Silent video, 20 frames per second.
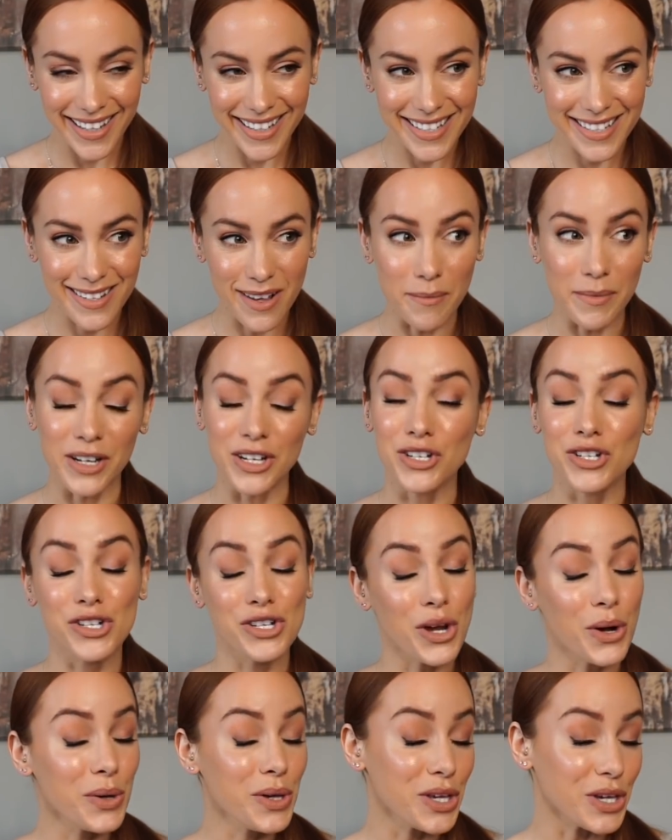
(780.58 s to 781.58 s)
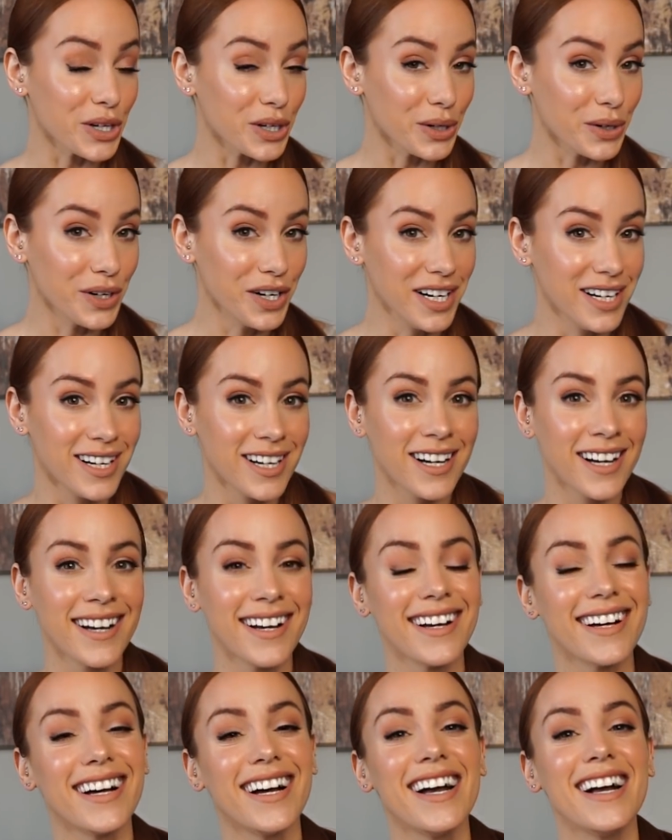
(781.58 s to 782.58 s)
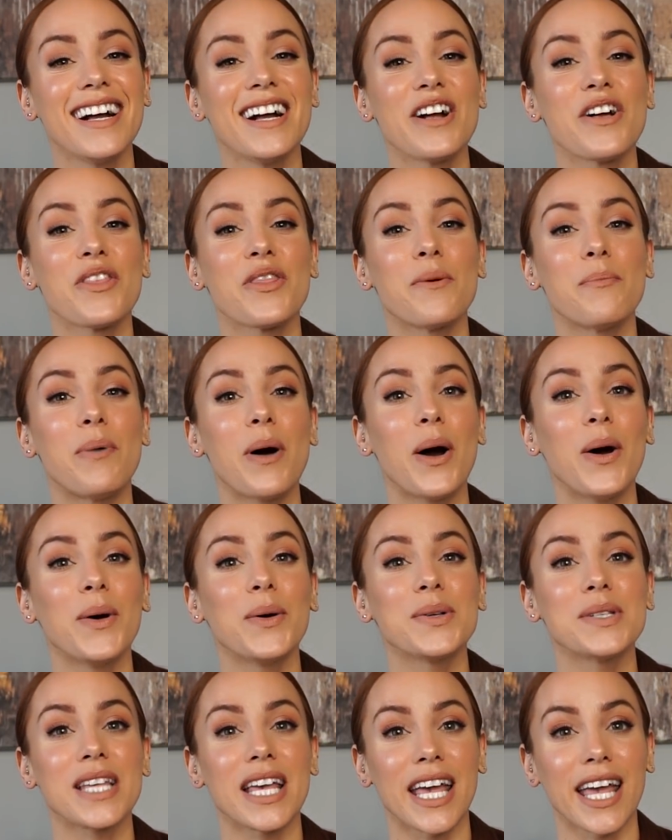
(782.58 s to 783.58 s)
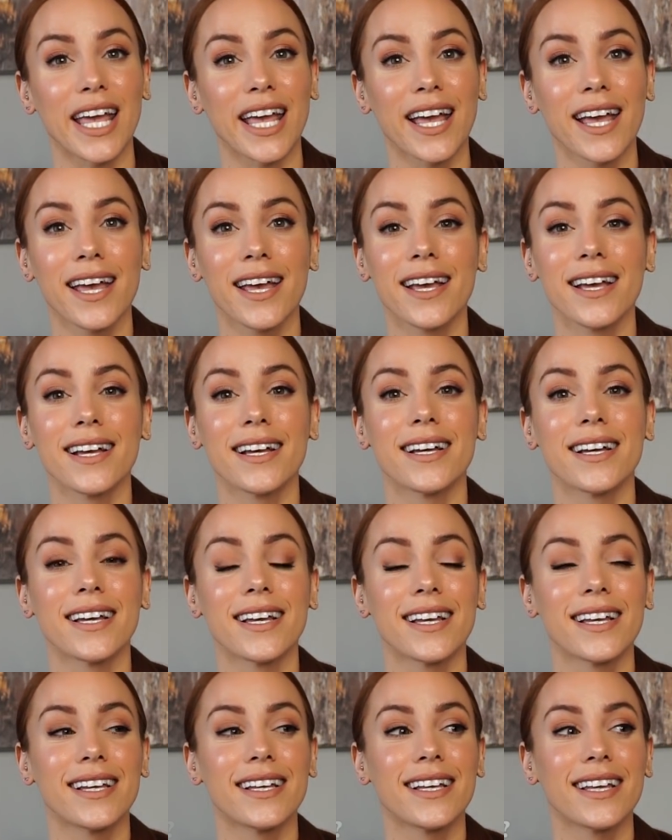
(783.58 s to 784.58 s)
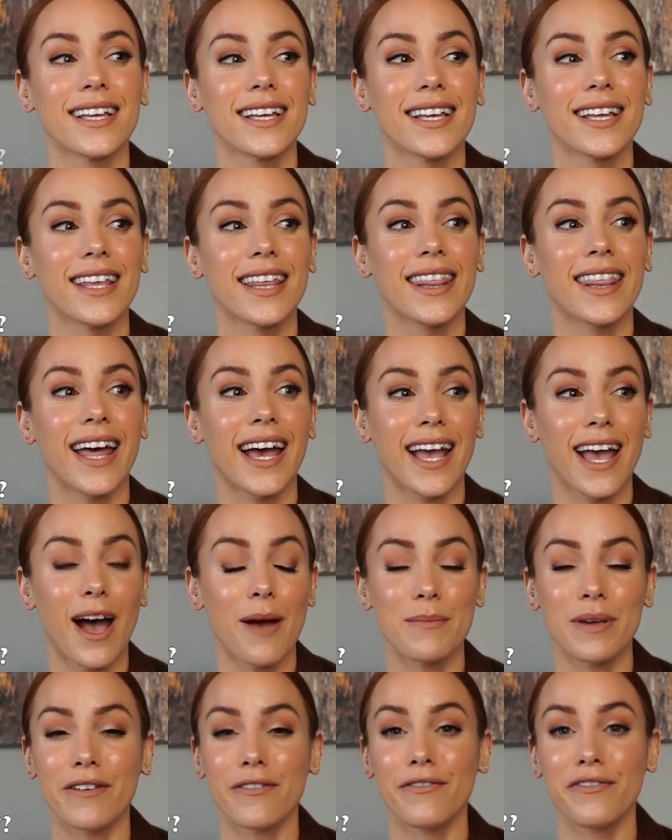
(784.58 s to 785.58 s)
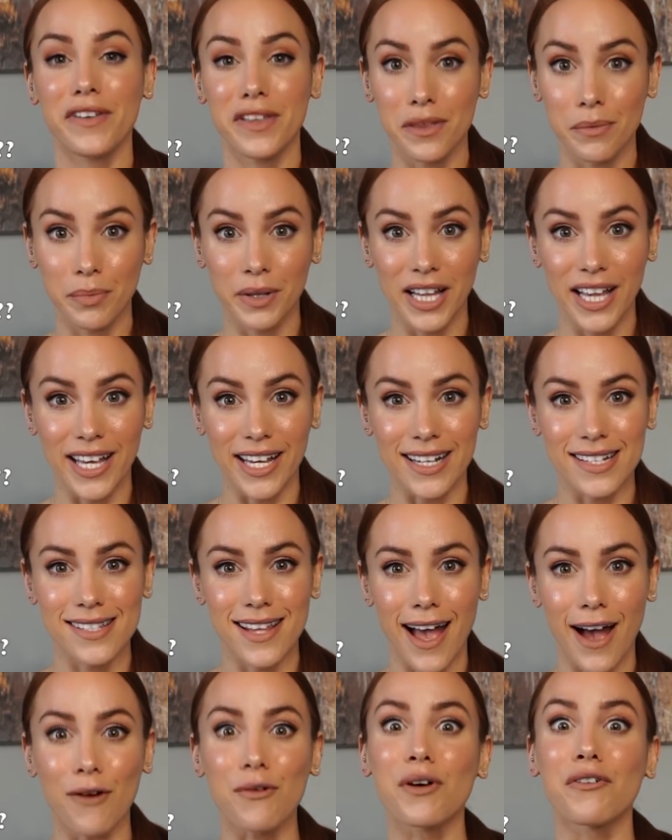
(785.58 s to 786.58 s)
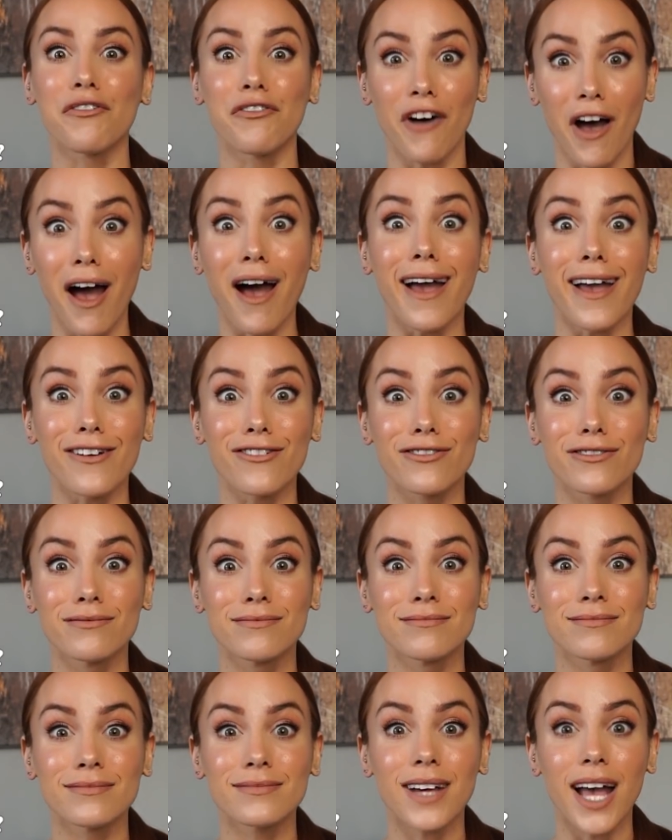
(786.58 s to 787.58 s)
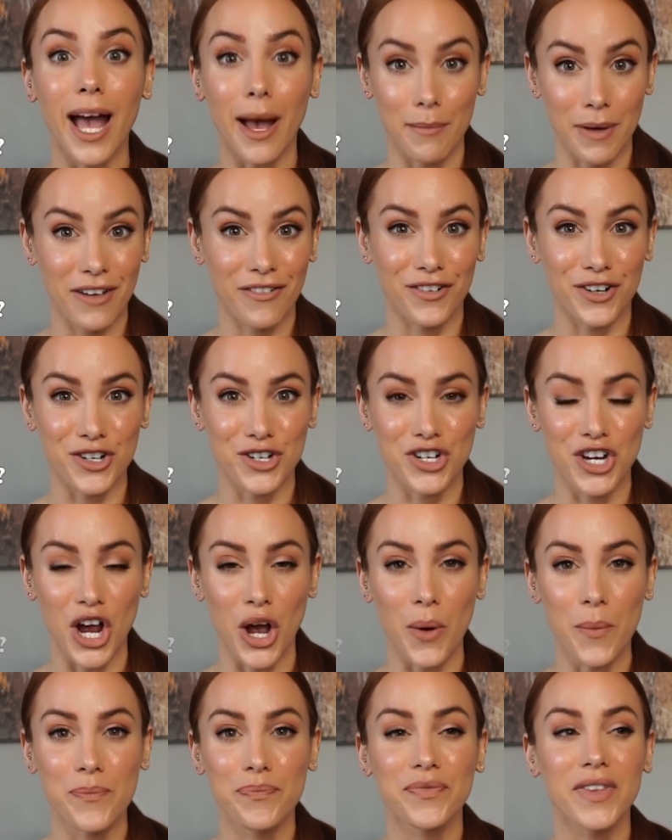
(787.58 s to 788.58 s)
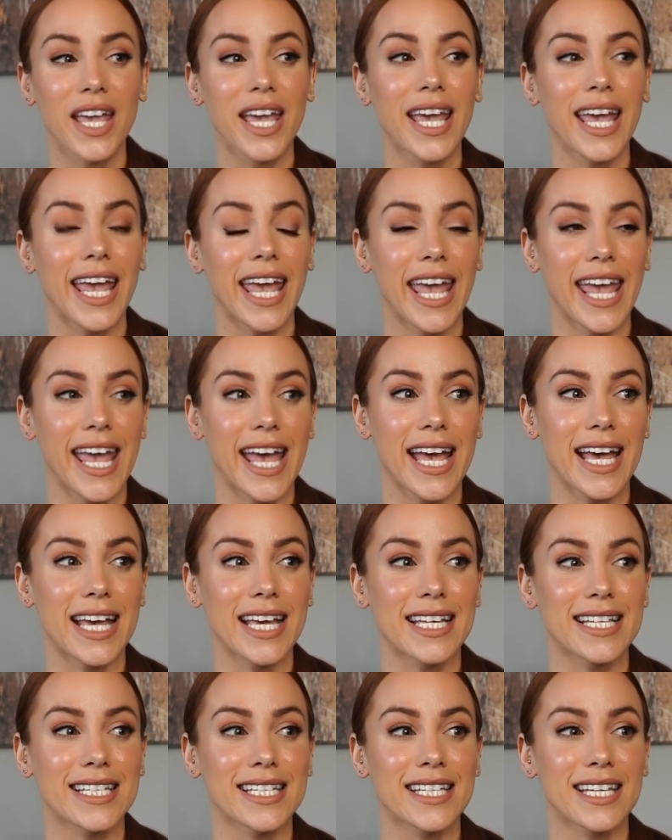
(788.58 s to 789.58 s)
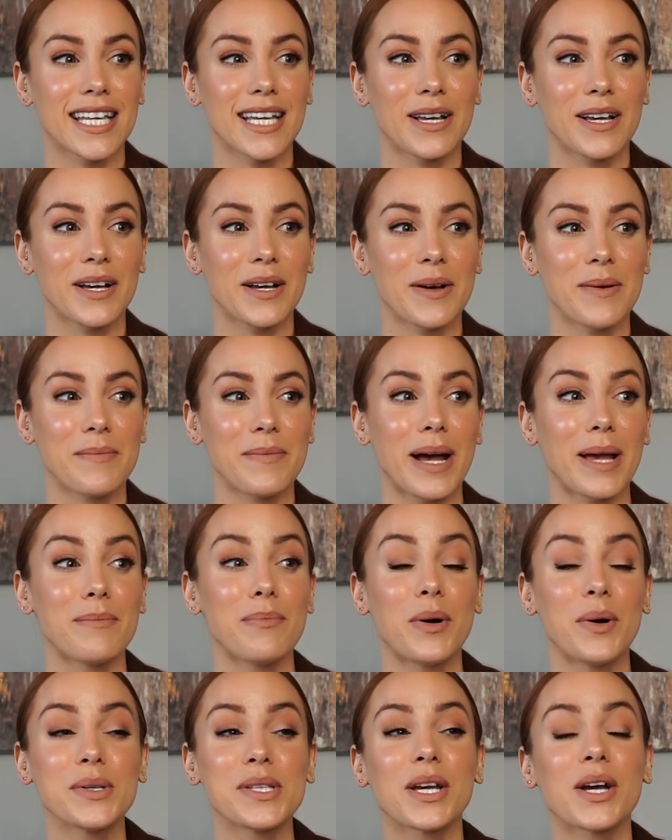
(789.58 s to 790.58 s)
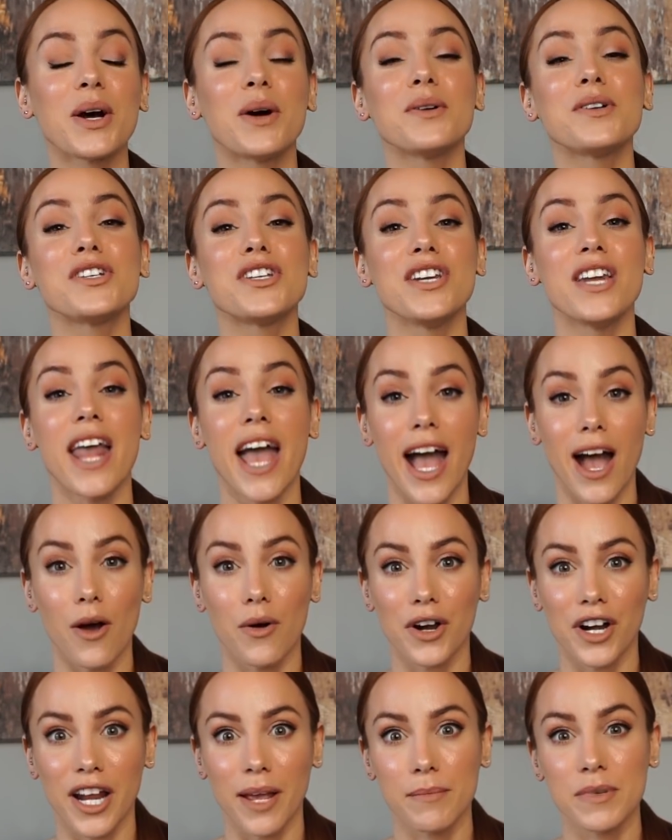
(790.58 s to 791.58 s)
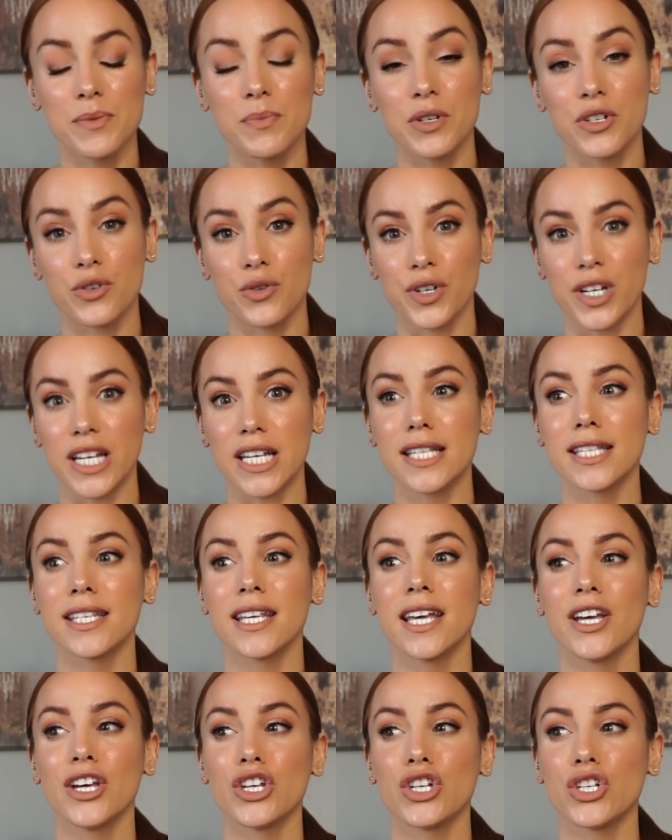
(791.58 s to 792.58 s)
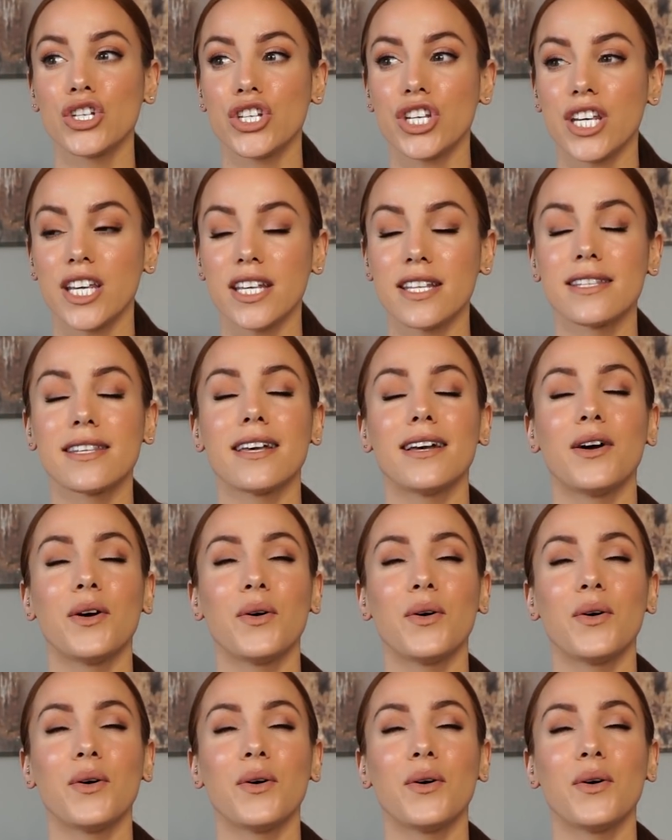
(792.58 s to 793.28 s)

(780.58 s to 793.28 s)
So I'm gonna show you the posing that got me 5th place out of 5 at my first show. And my posing coach now, her name is Patrice. She's